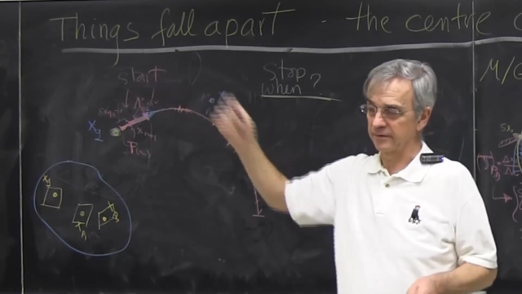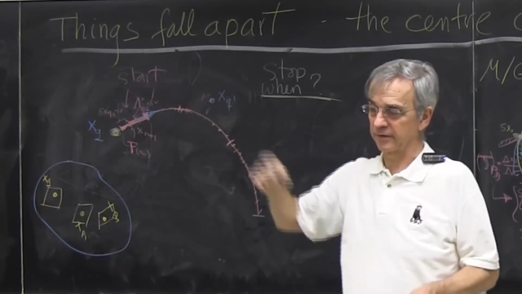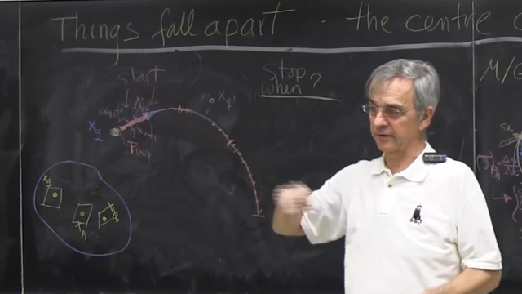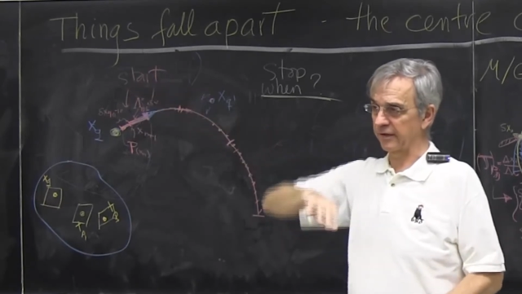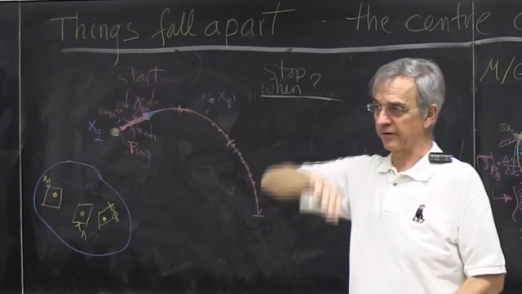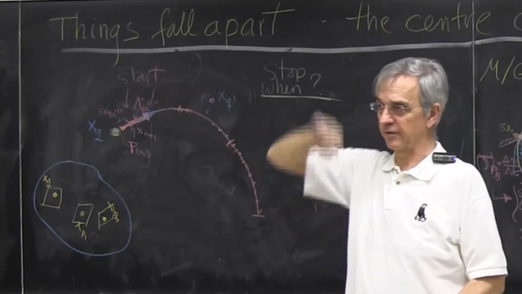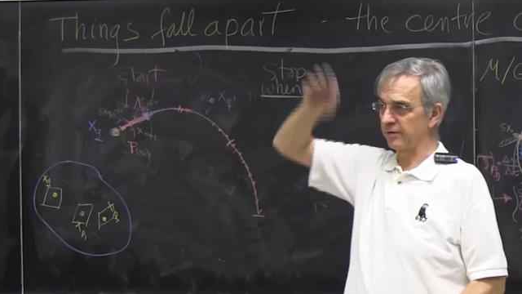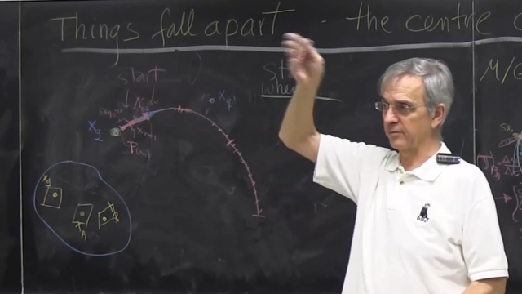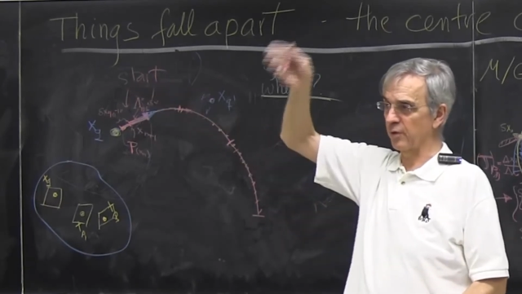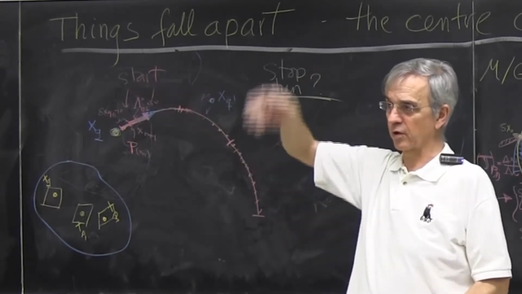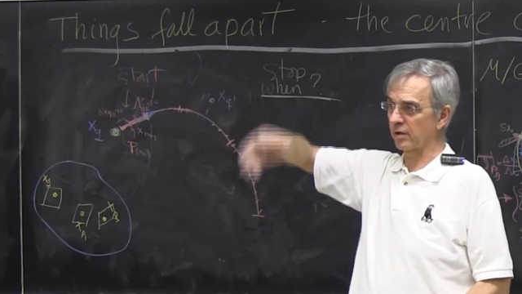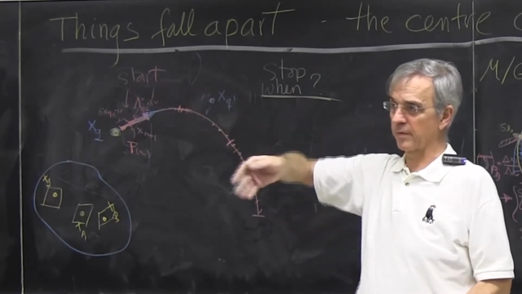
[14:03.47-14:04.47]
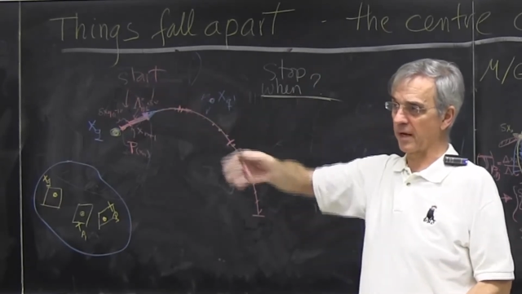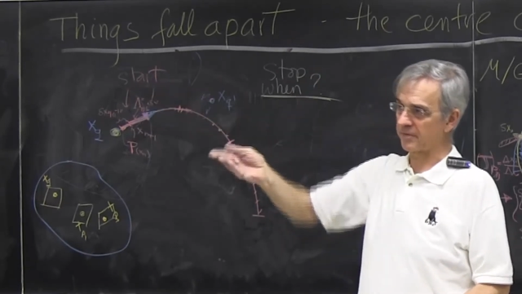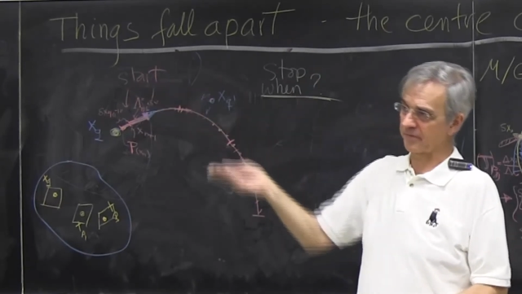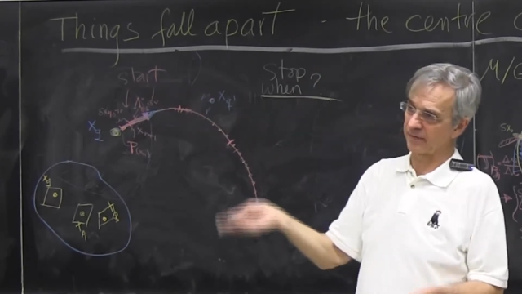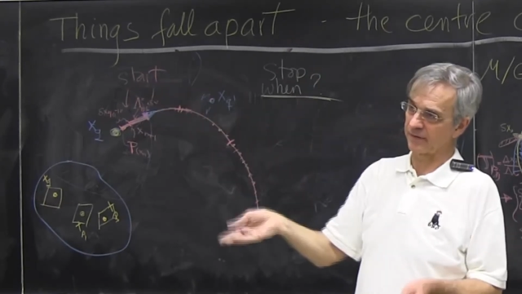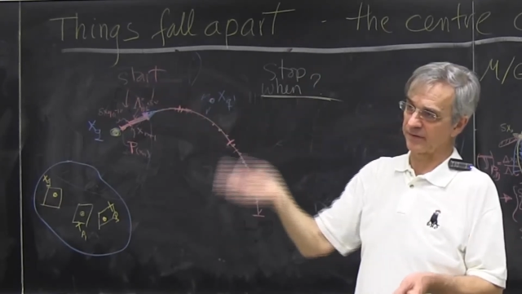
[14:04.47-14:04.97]
So these unimodal
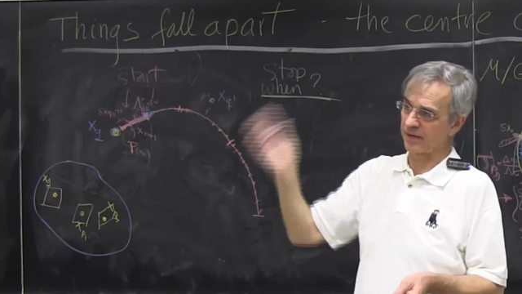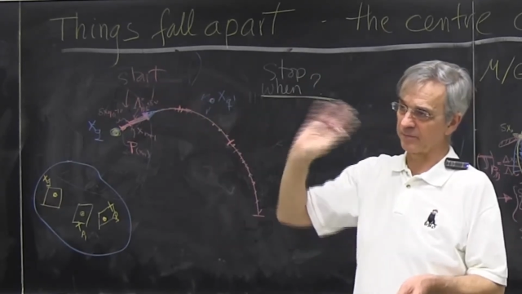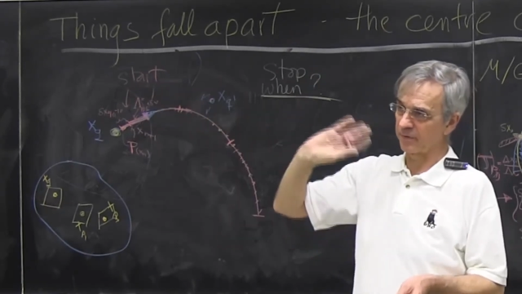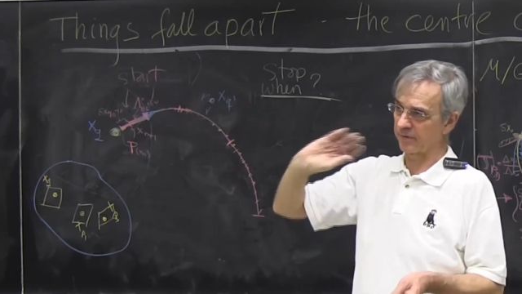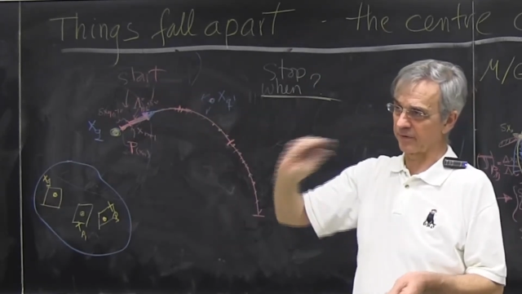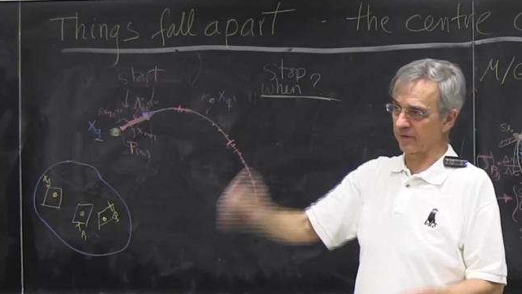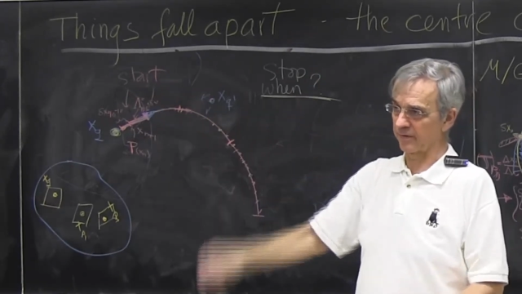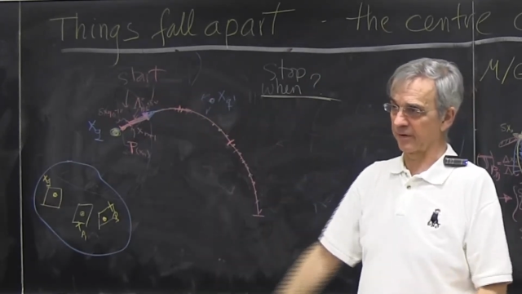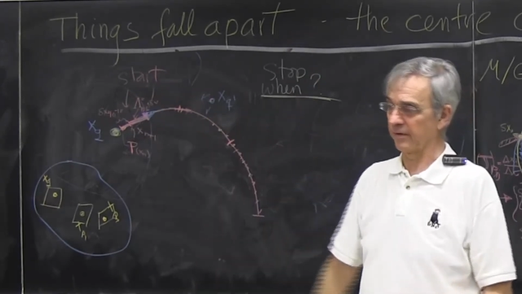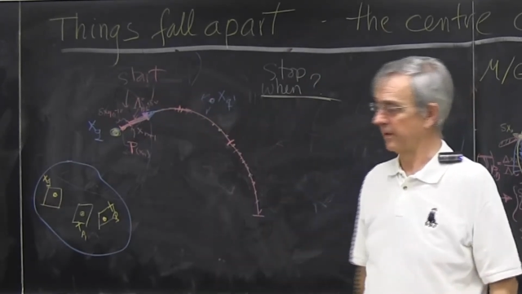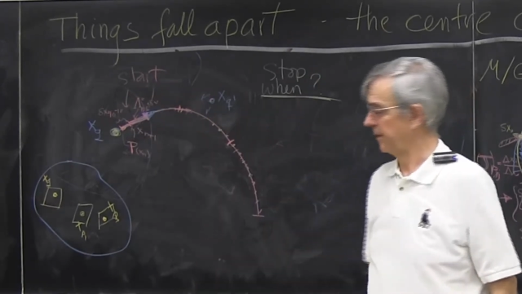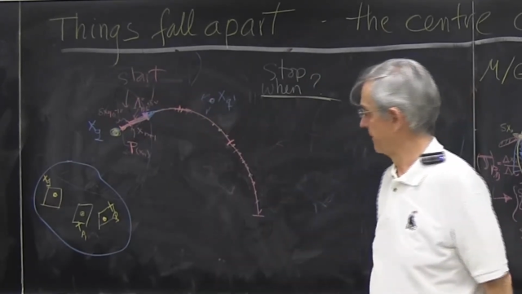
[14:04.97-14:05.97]
maps, for example, also.